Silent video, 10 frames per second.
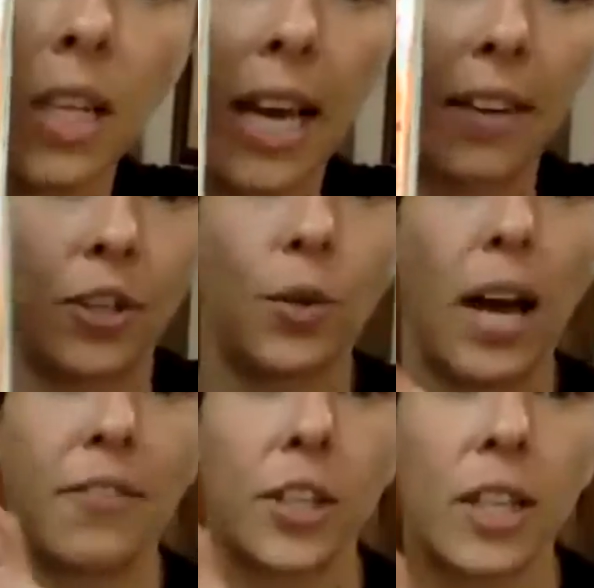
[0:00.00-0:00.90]
okay, if you
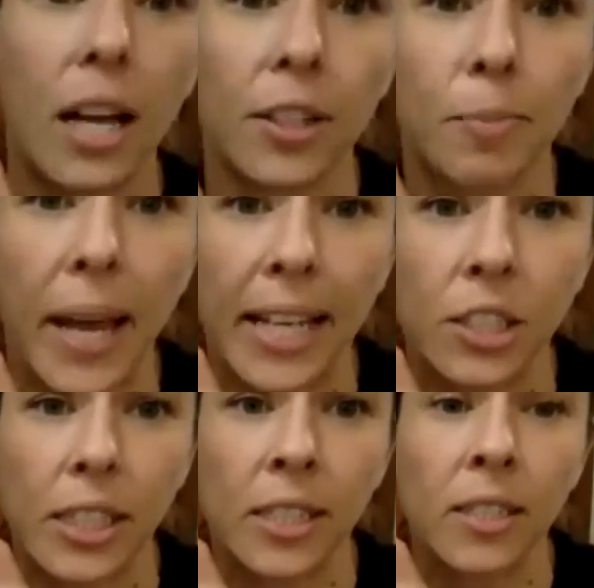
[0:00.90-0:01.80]
have your color
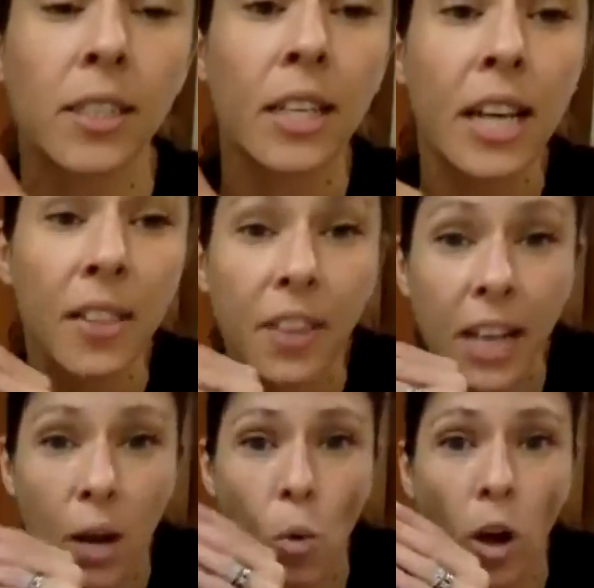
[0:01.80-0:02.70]
pages, then
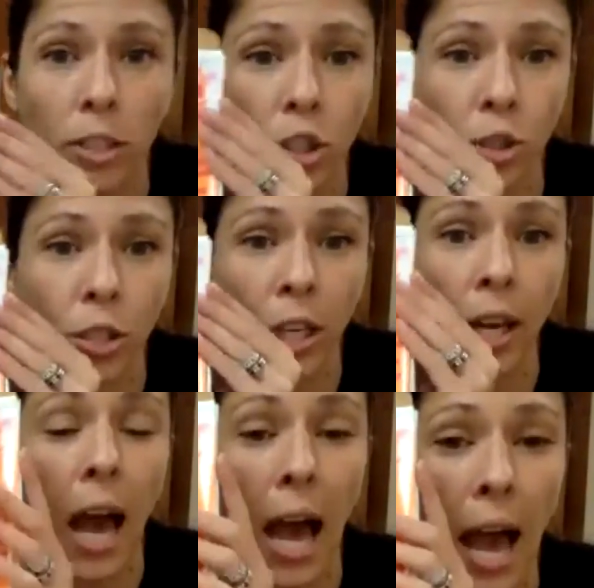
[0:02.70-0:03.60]
I want you
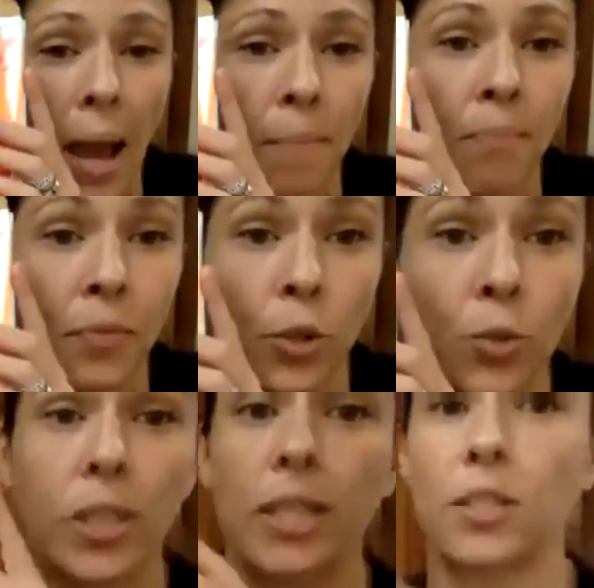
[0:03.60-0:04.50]
to
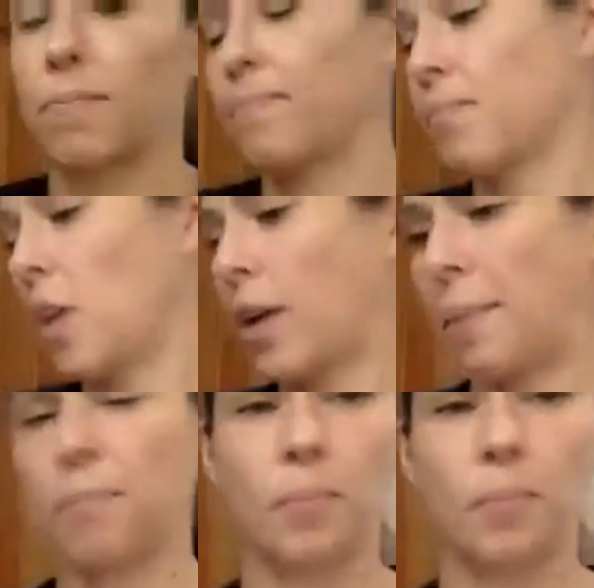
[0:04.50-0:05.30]
use these. Okay.